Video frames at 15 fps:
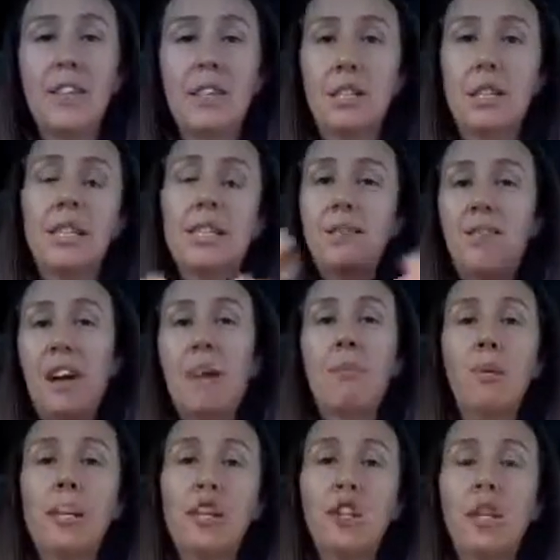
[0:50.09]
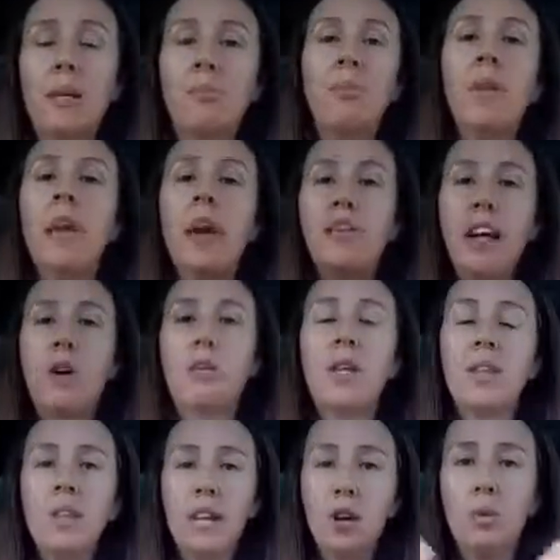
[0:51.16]
this vibration that we
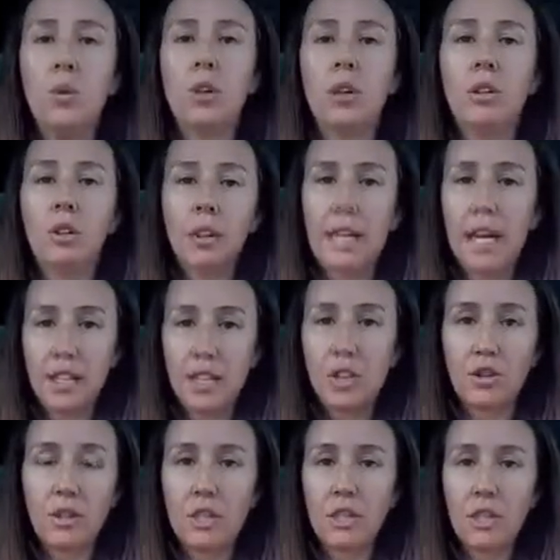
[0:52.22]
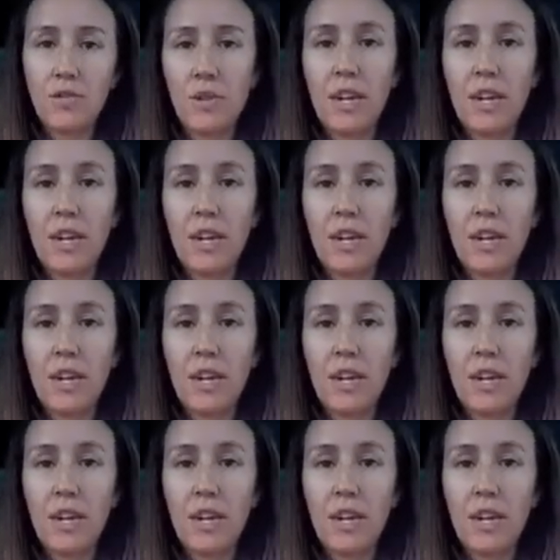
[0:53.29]
think will get us our stuff,